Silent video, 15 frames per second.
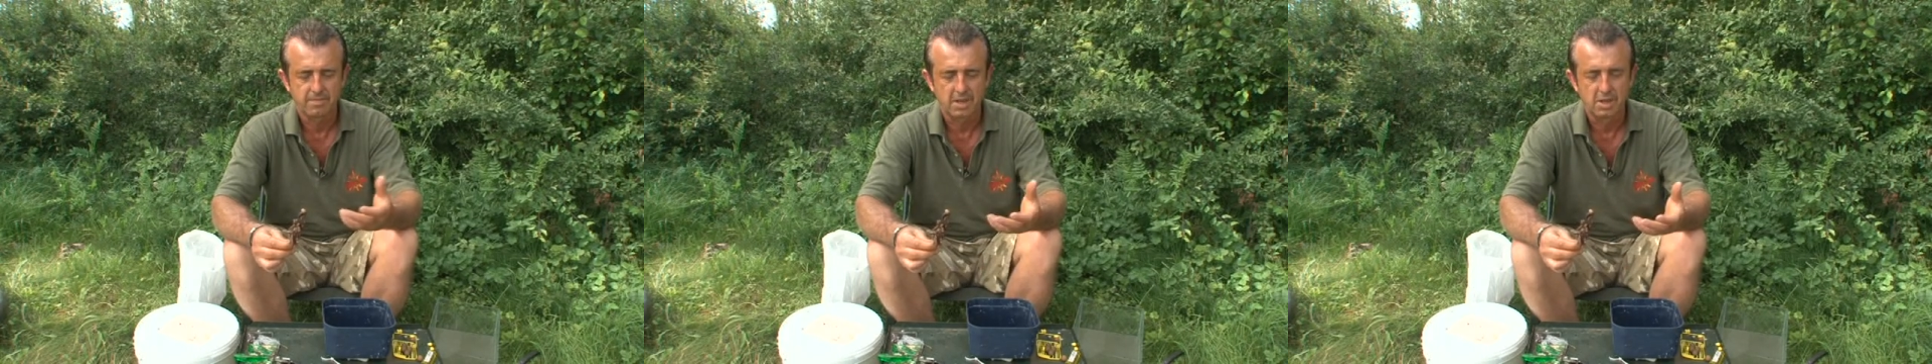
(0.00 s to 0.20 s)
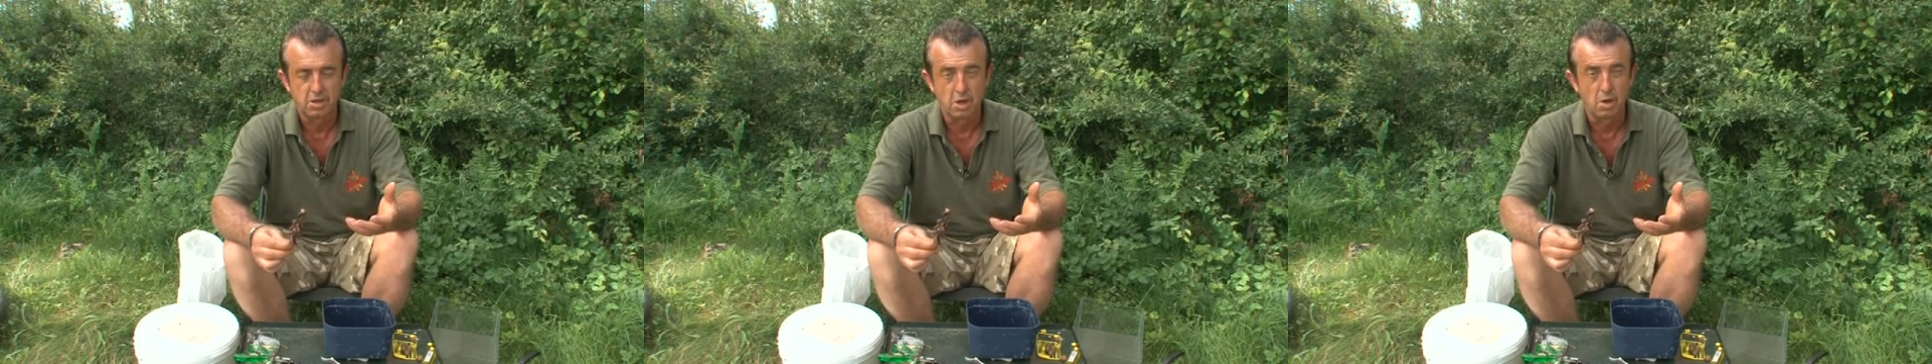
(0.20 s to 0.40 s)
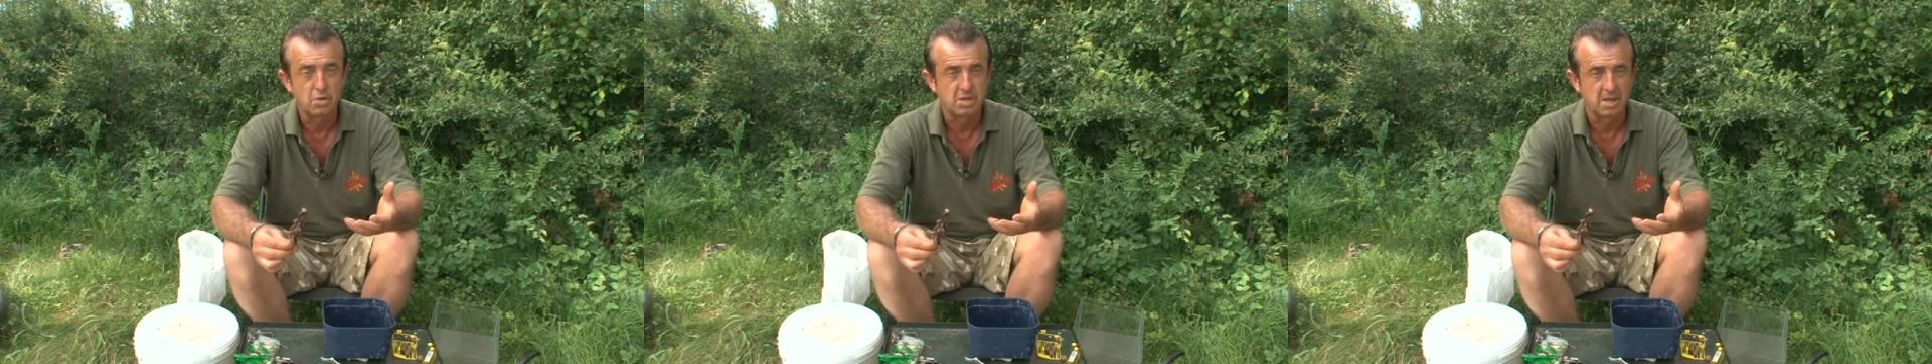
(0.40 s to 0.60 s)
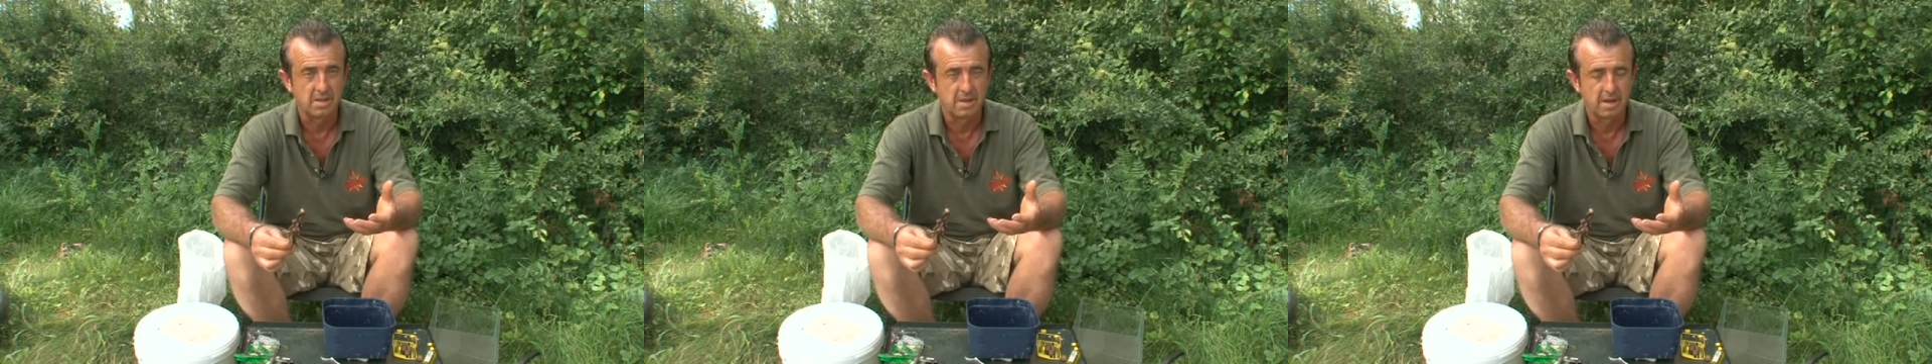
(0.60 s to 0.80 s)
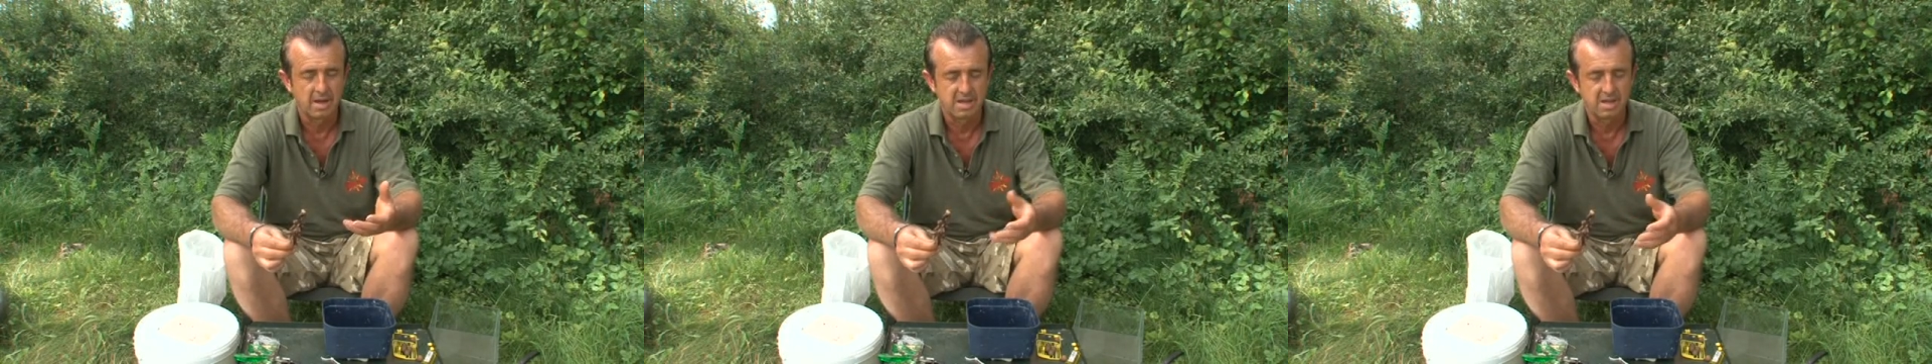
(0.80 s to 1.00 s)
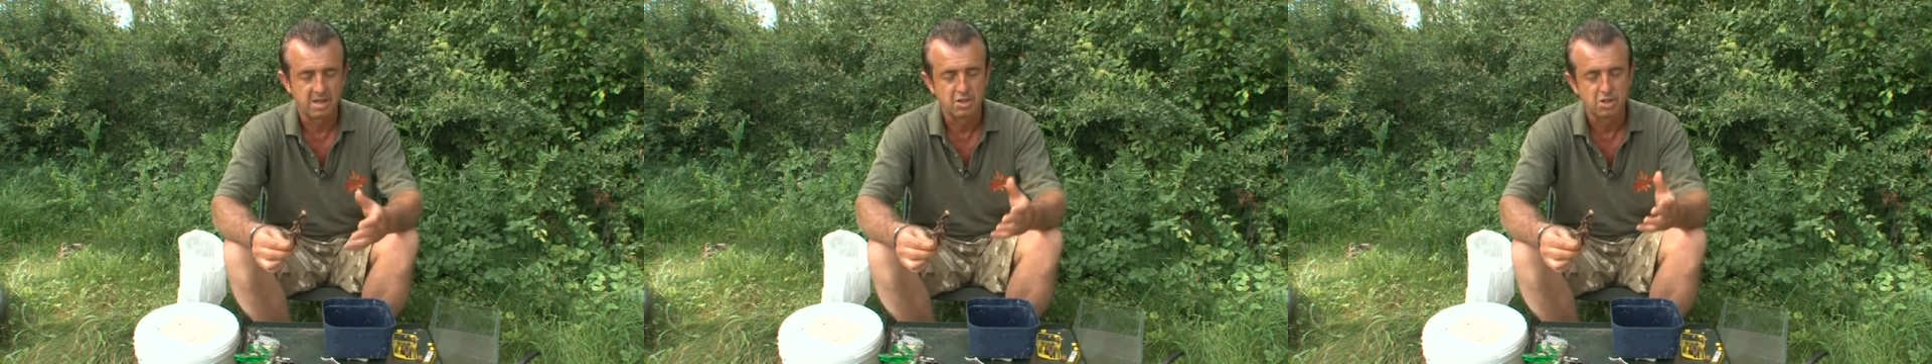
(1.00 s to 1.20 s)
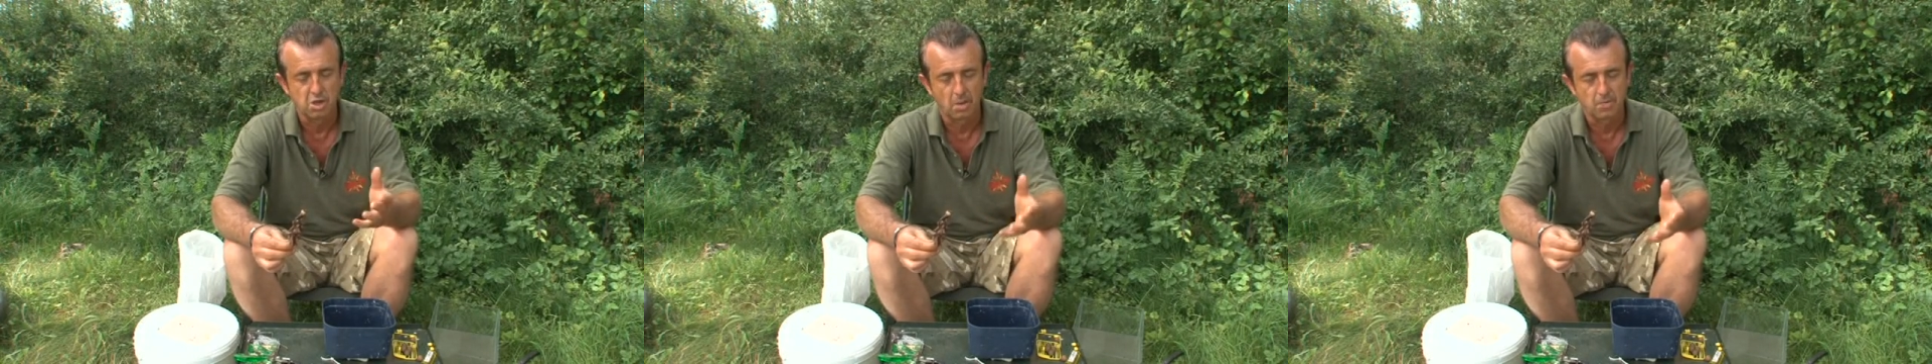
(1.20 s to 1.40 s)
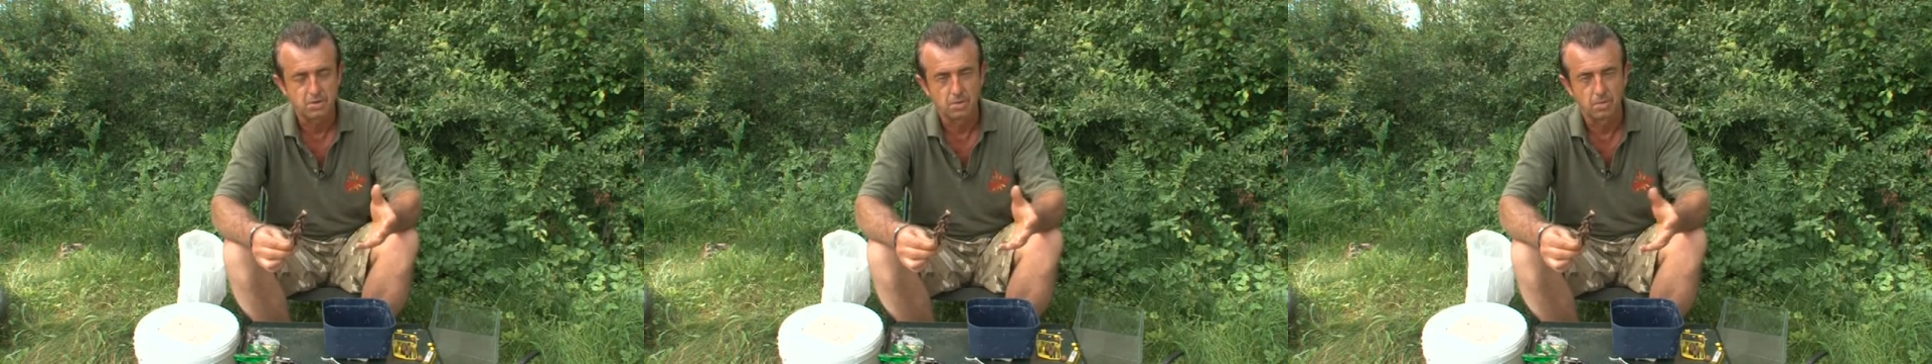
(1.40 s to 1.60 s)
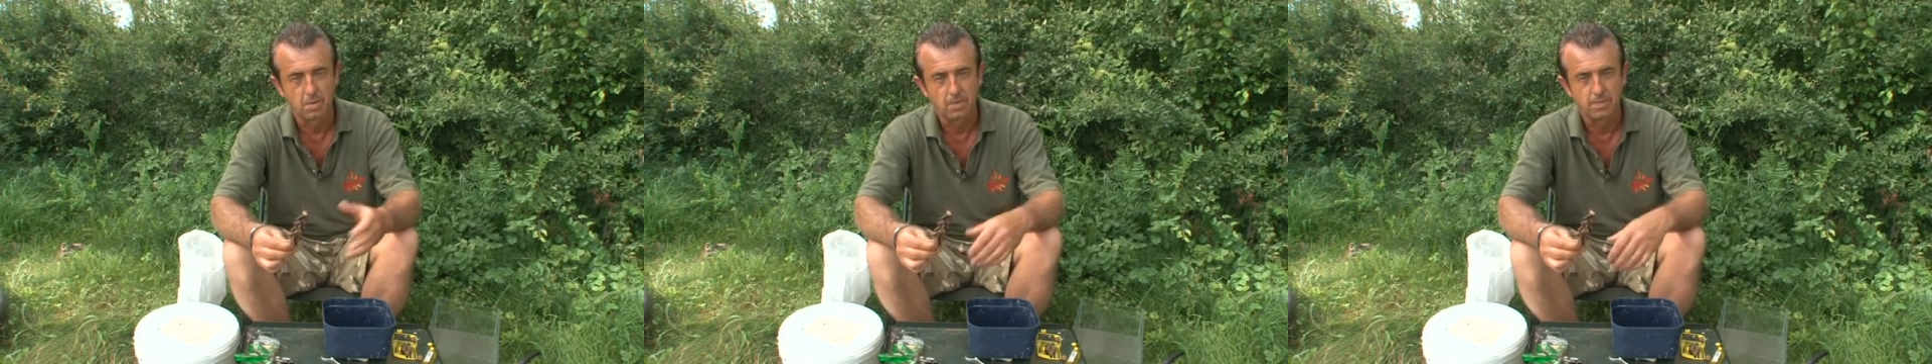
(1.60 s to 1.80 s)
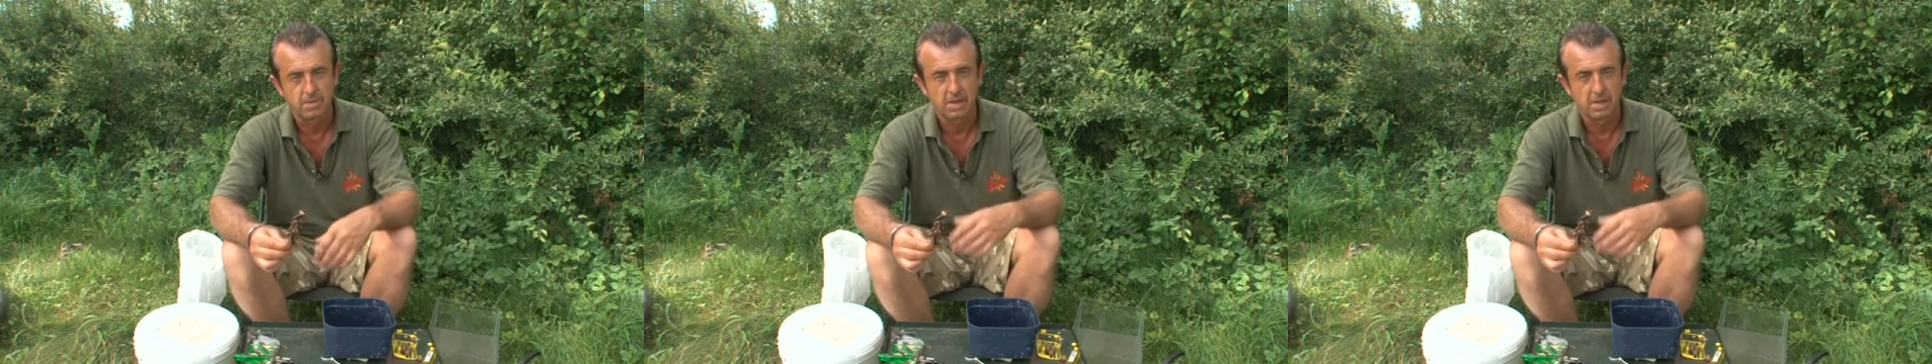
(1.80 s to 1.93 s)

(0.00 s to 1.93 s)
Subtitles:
use in there. You can chop some up,